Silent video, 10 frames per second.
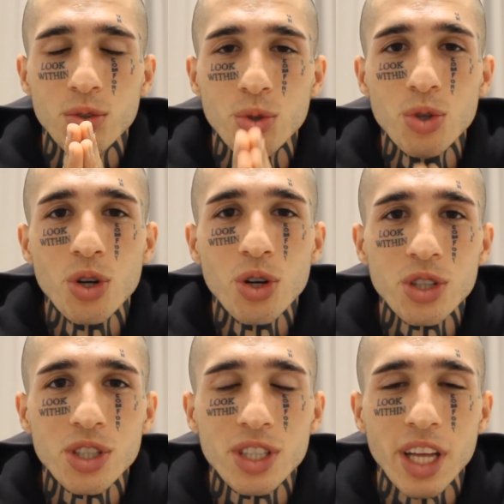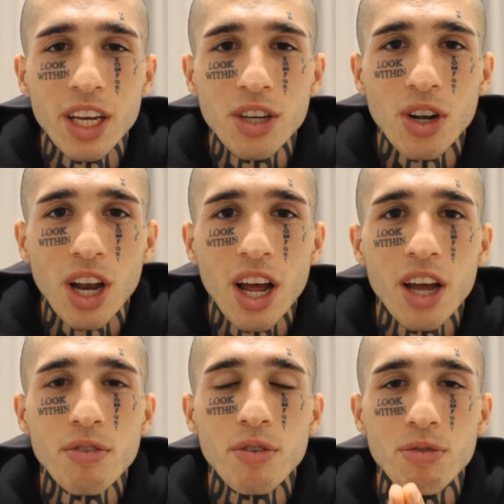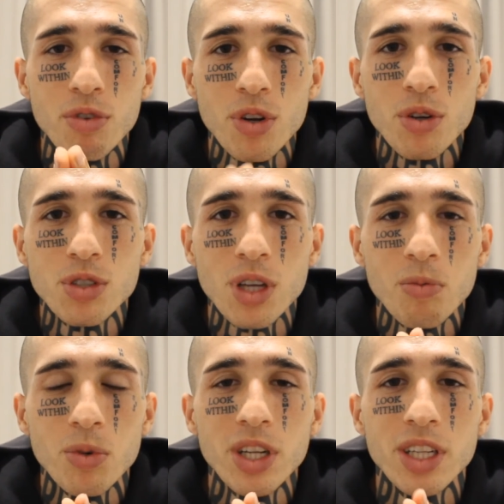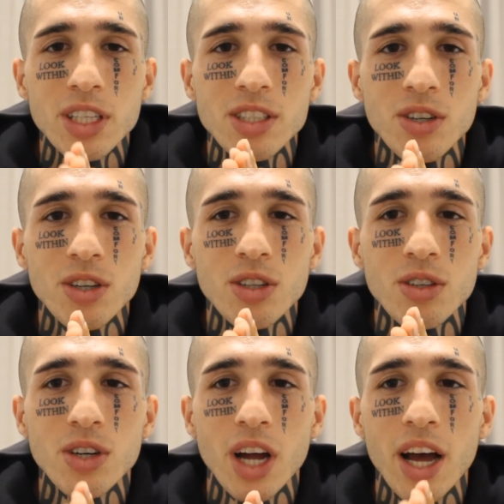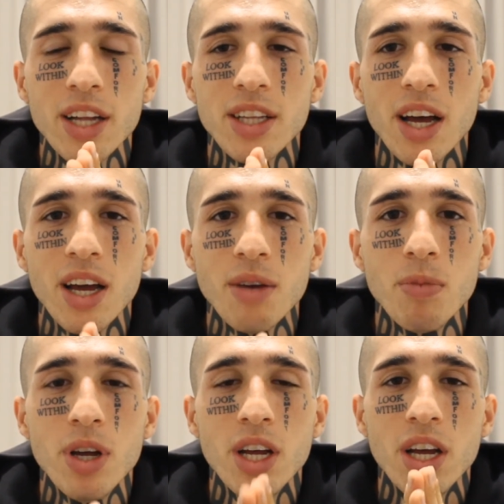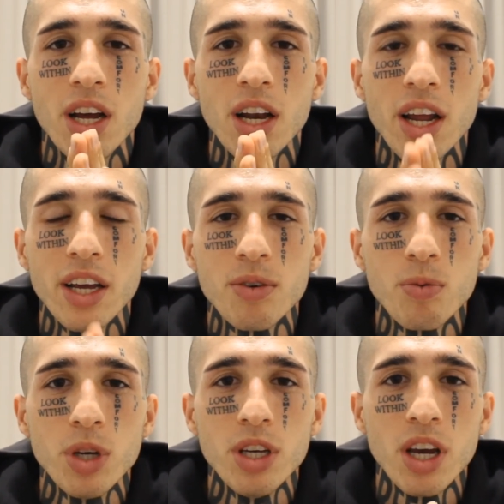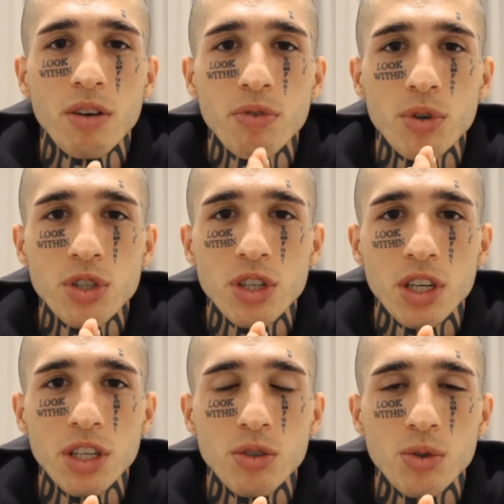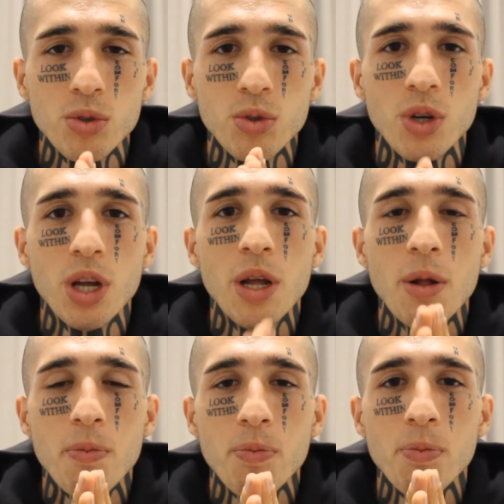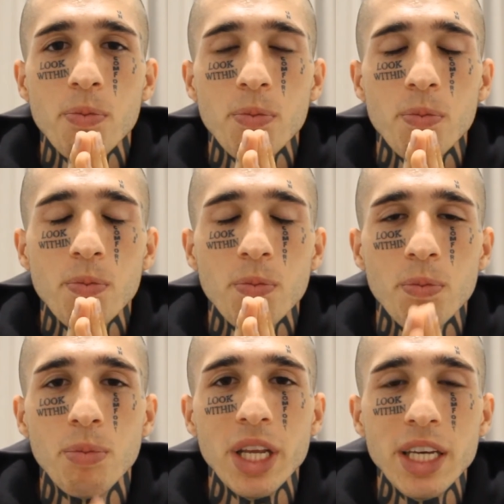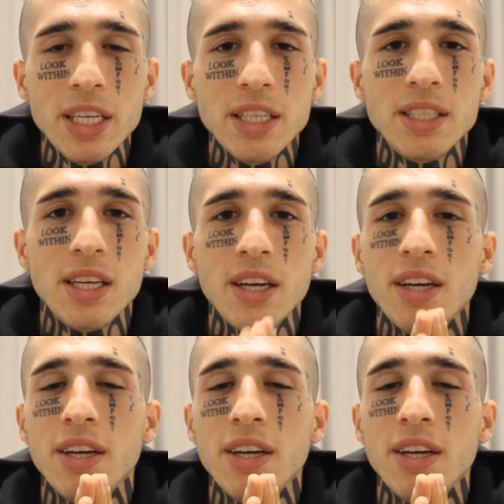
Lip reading: Do not take your life. If you know someone that's going through a hard time, like we unfortunately do, please